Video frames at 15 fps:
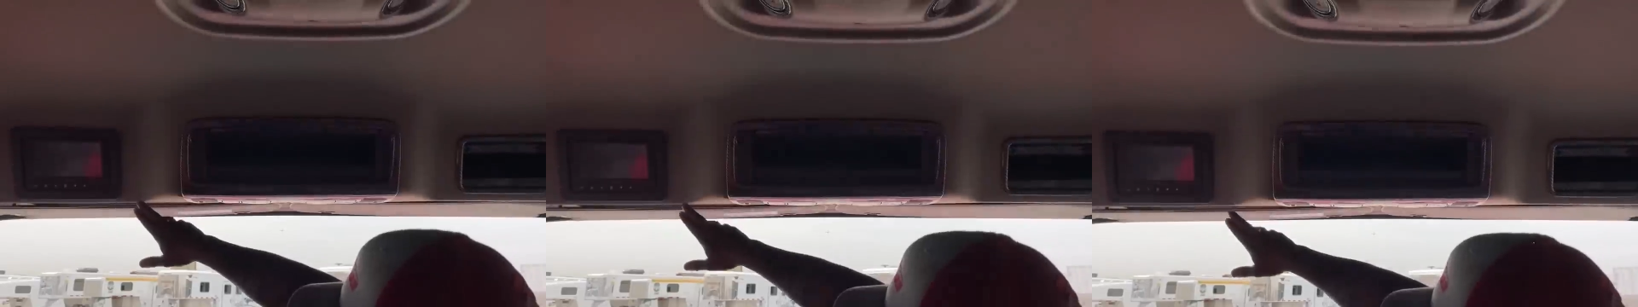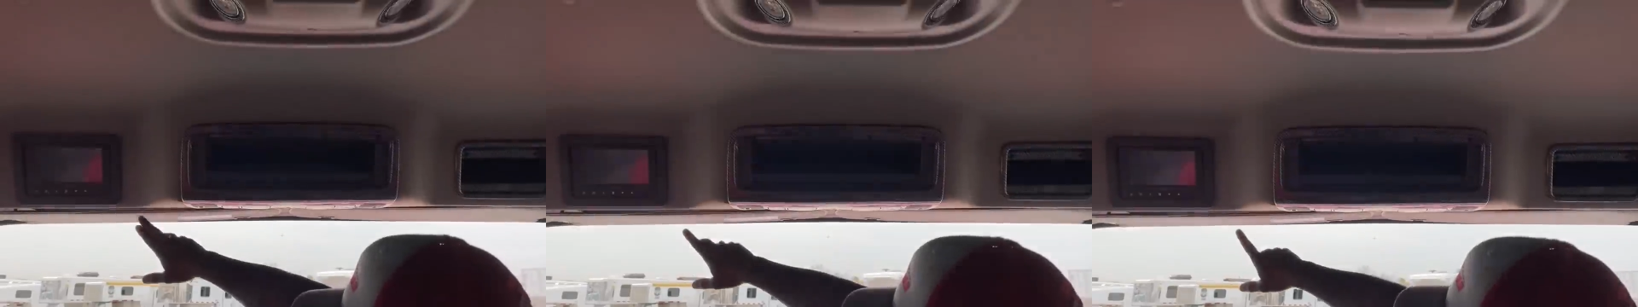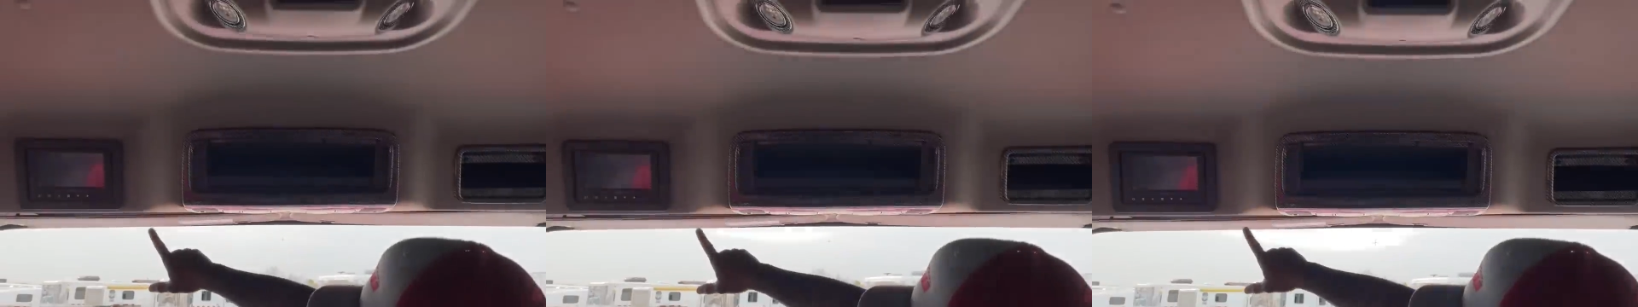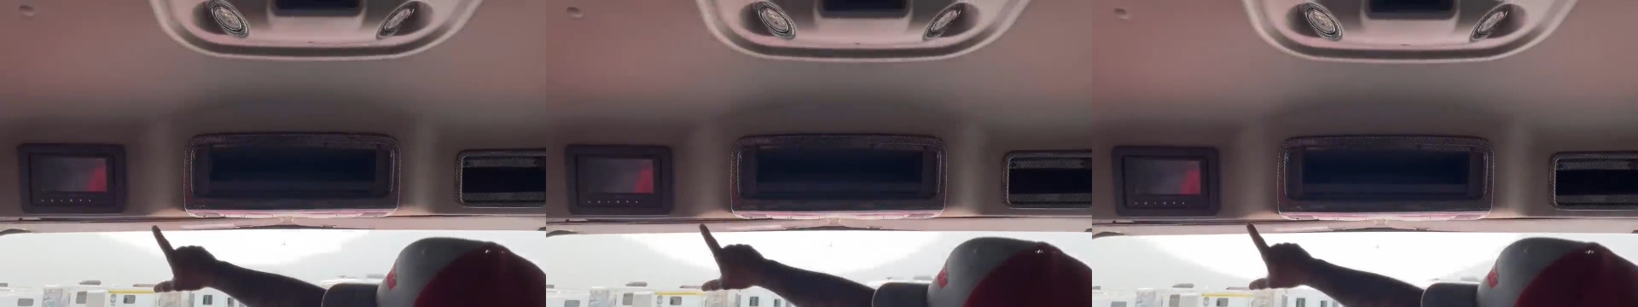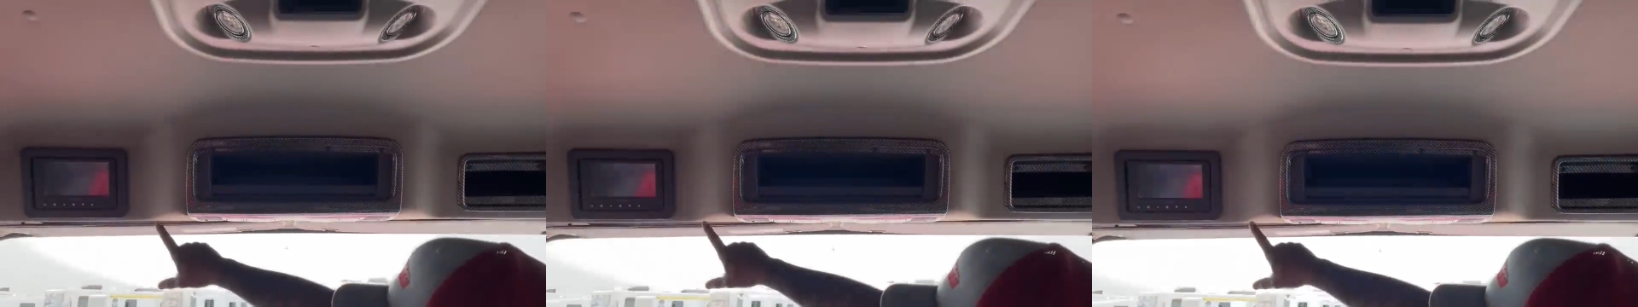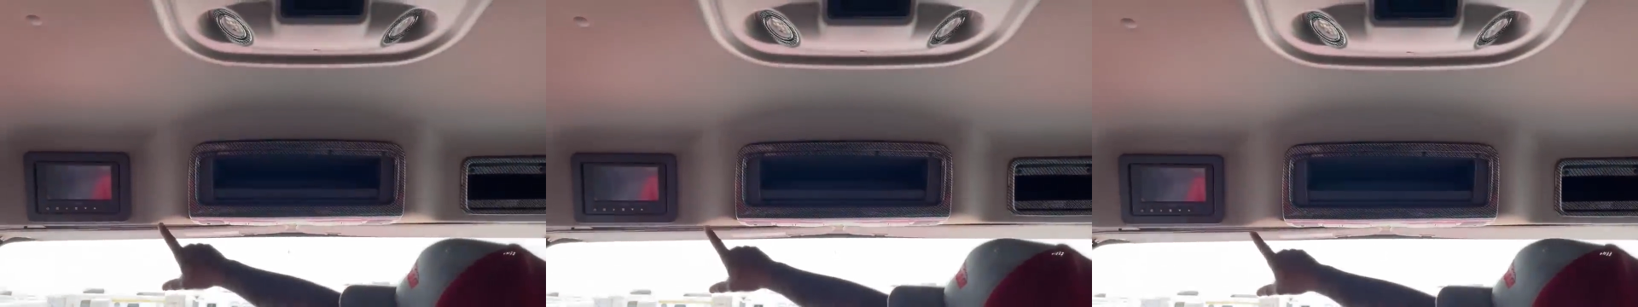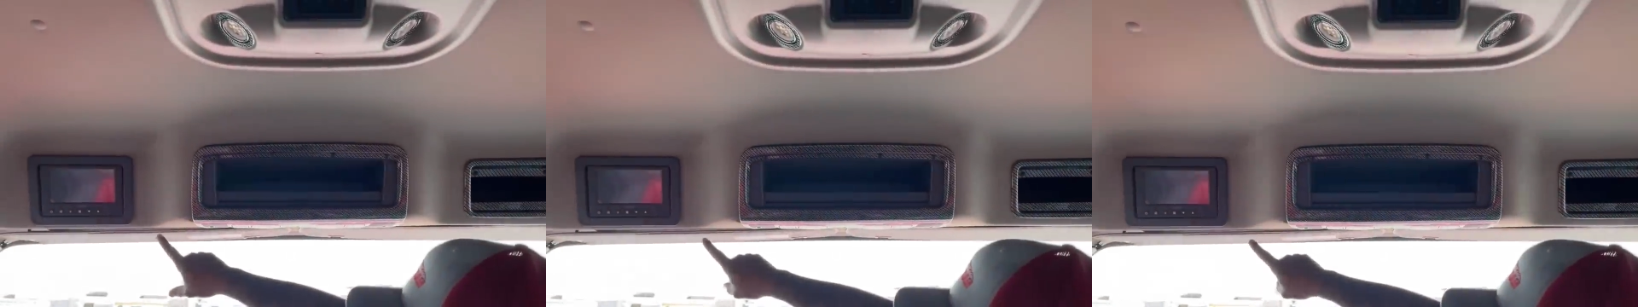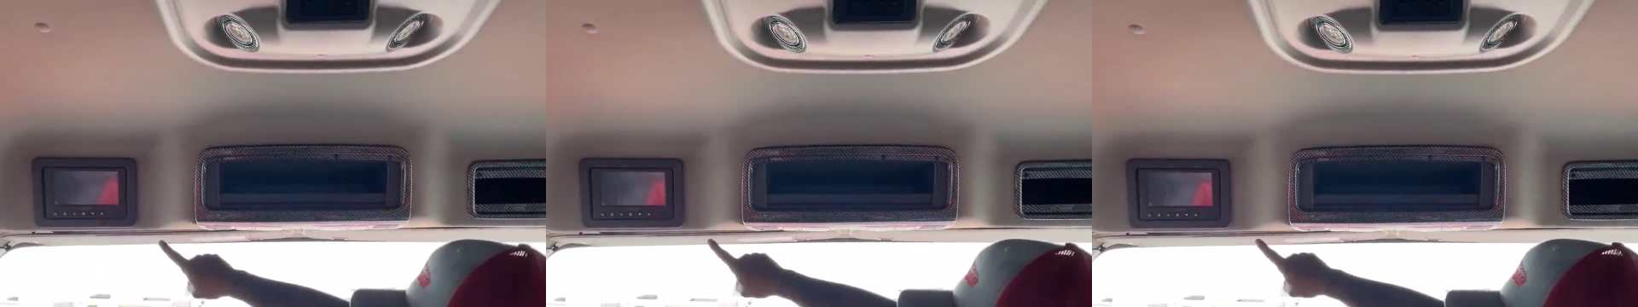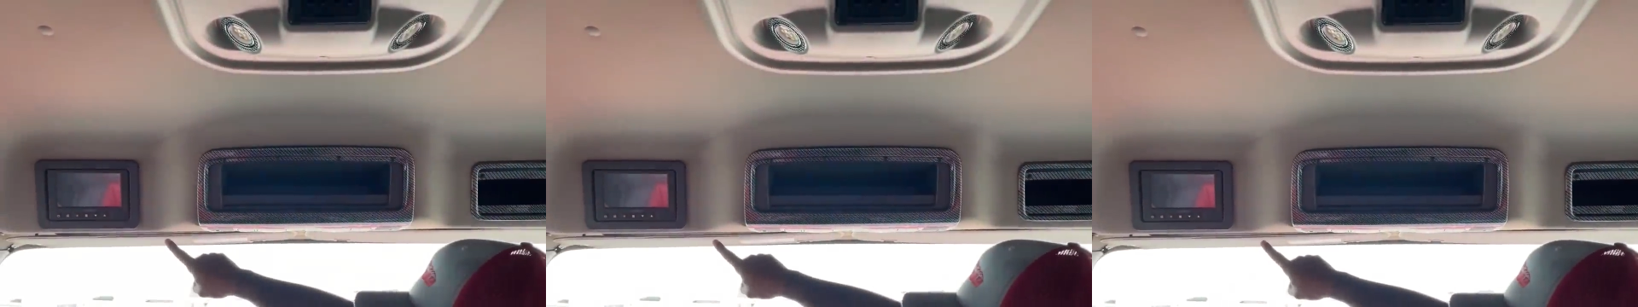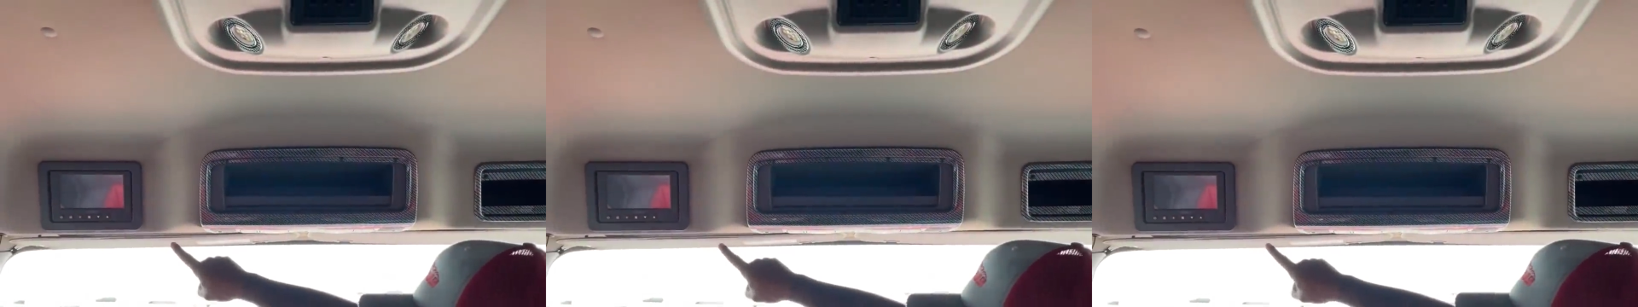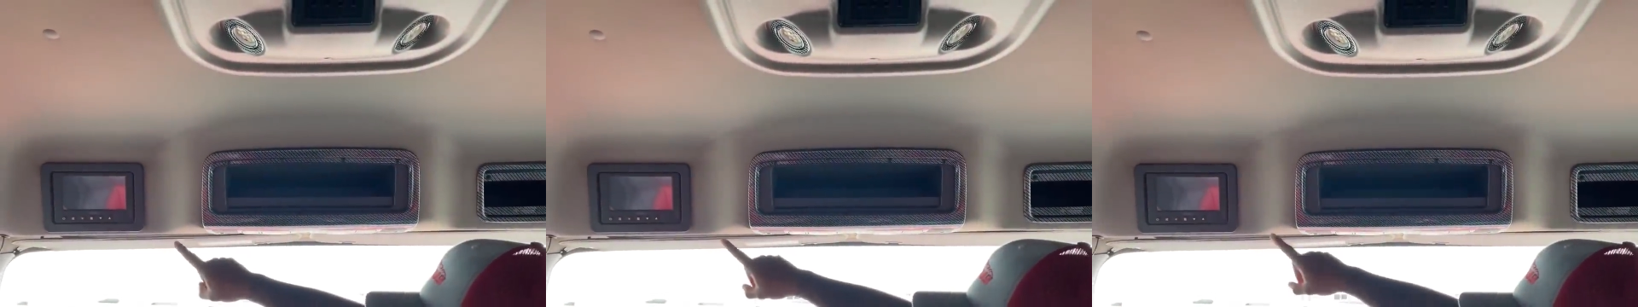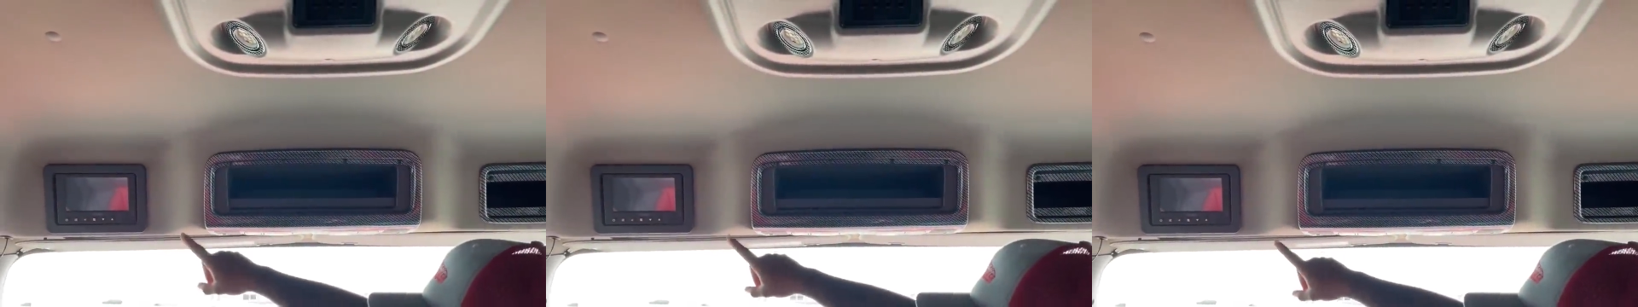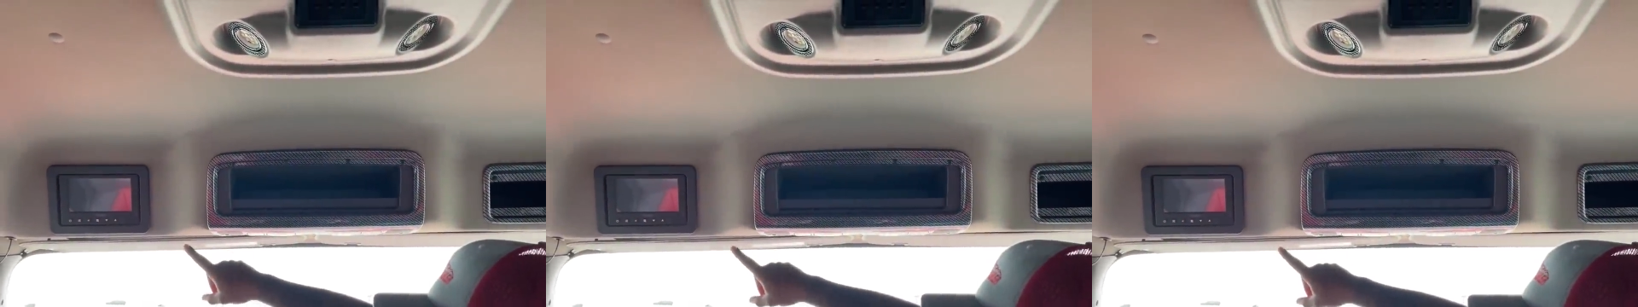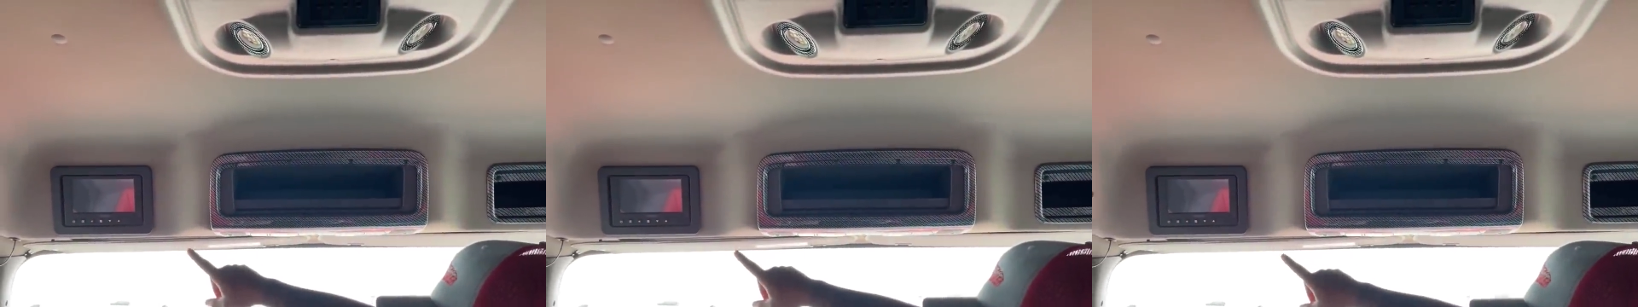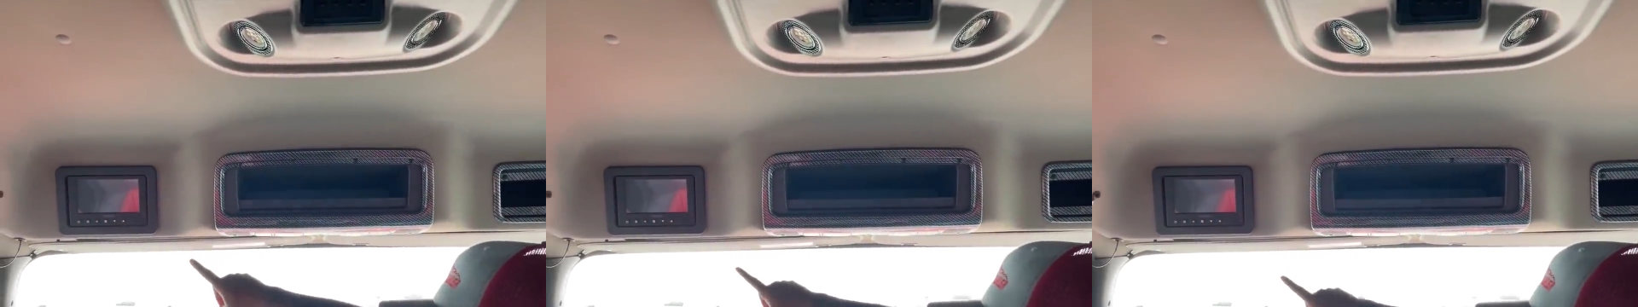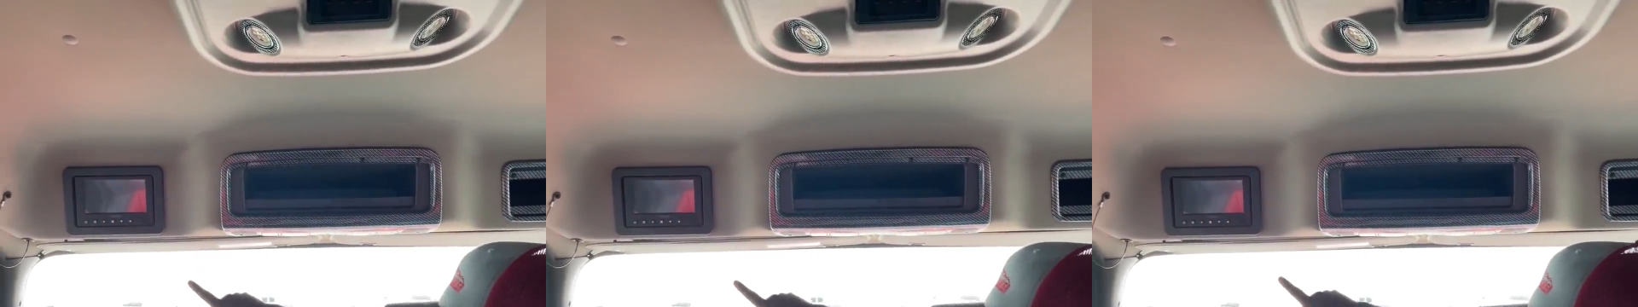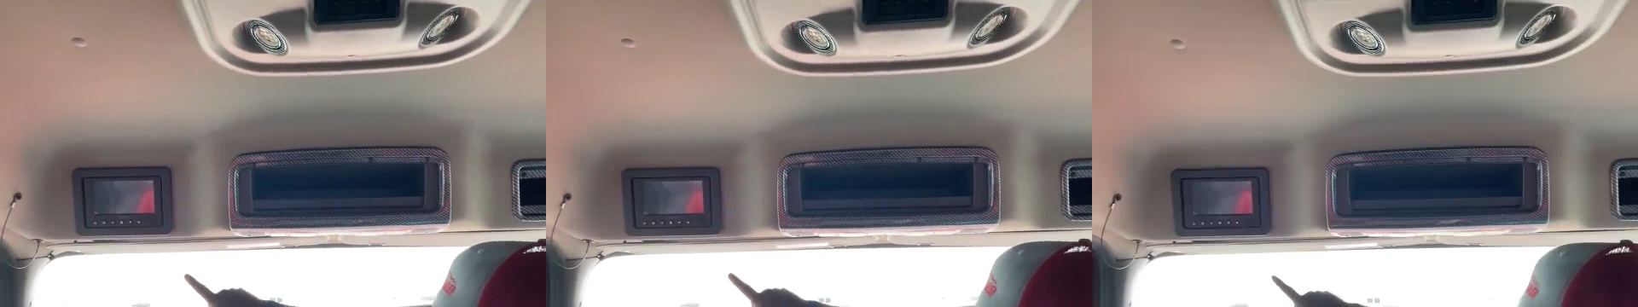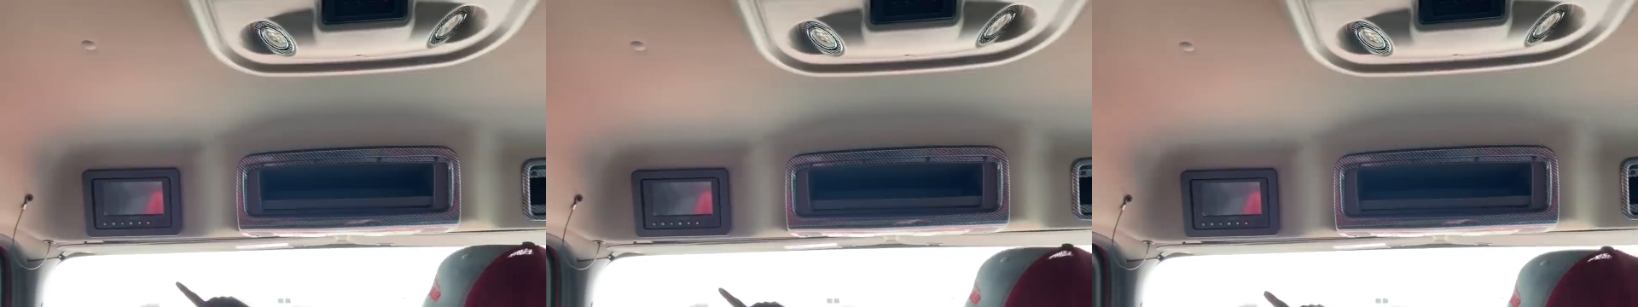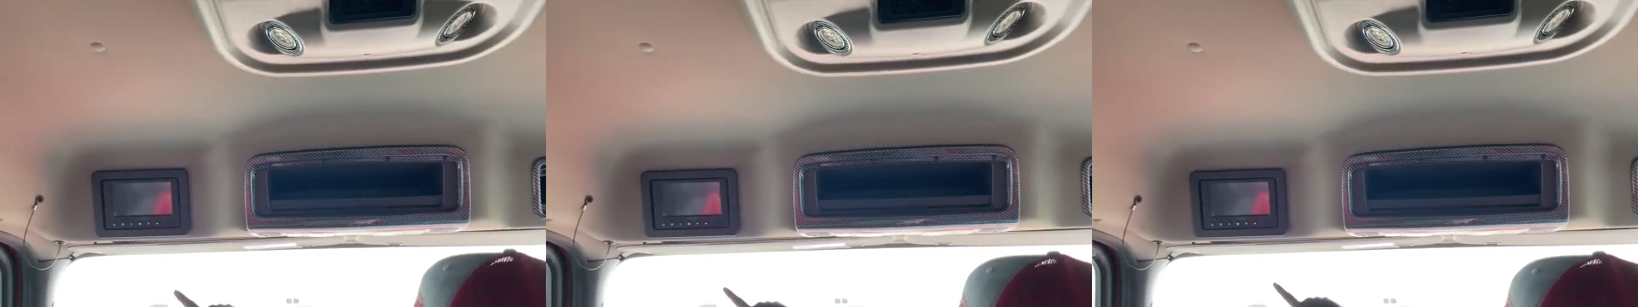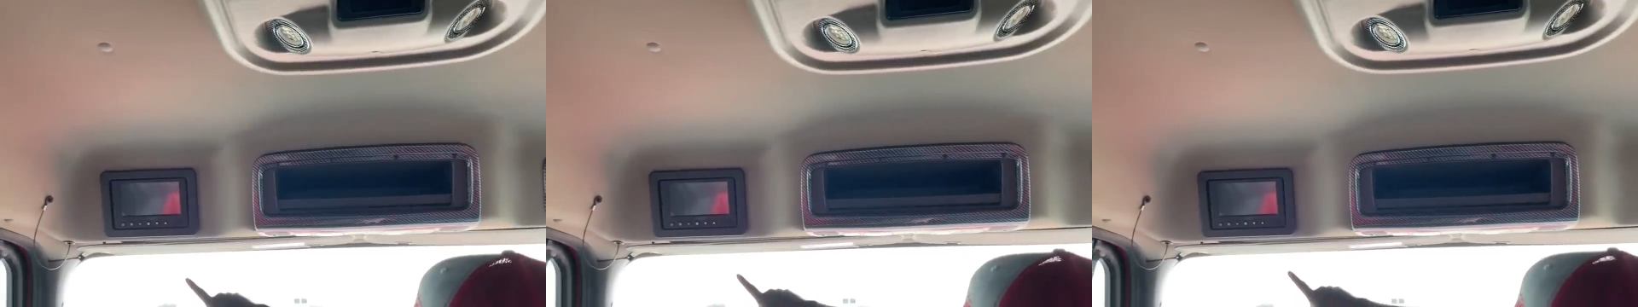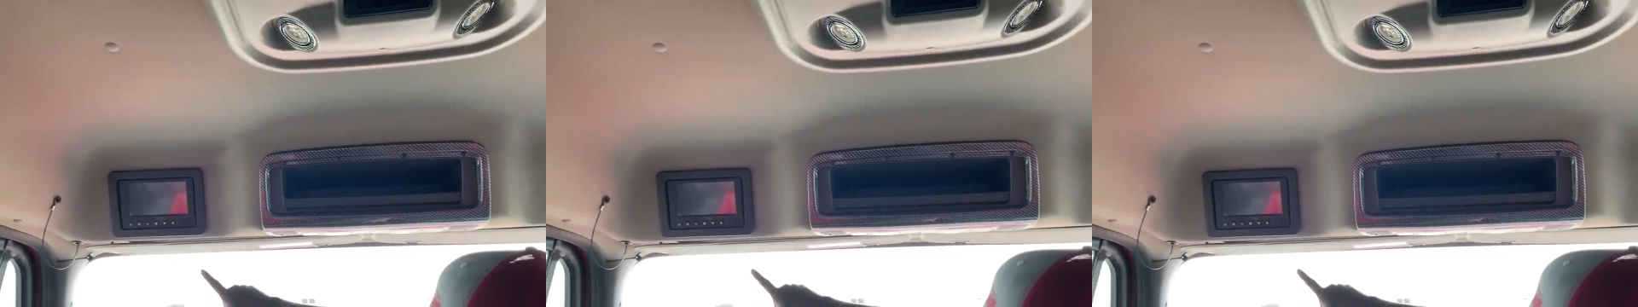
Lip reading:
Nobody's mouth can be seen.